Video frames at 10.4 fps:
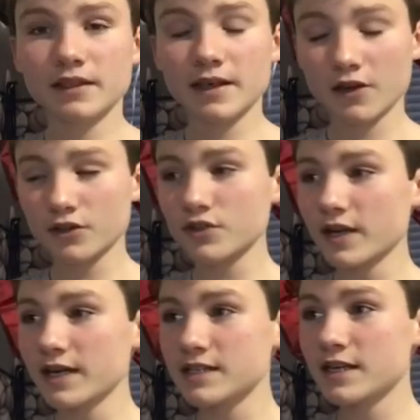And also,
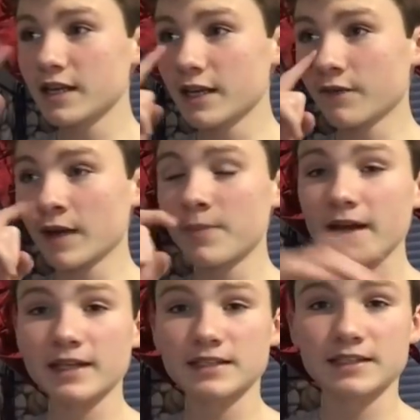guys, if I
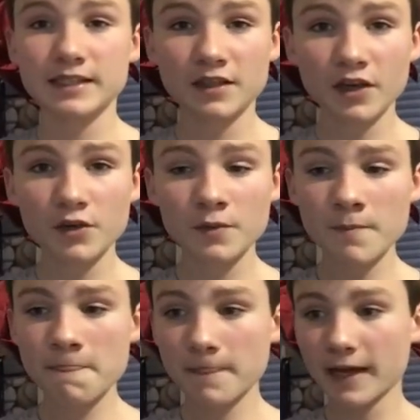pack 0,
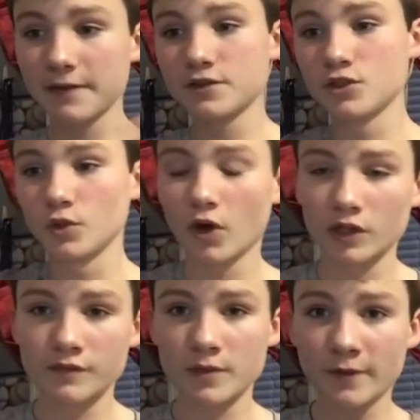I have to do
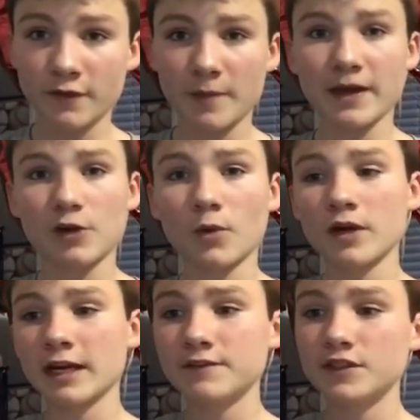all of them. If I pack
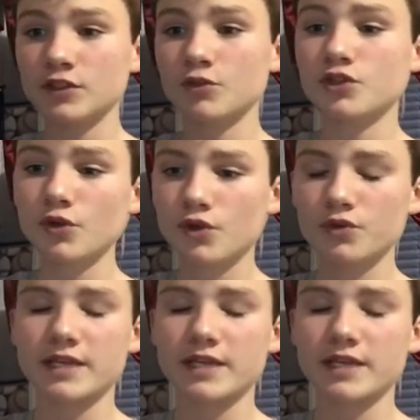1, I have to do 2 through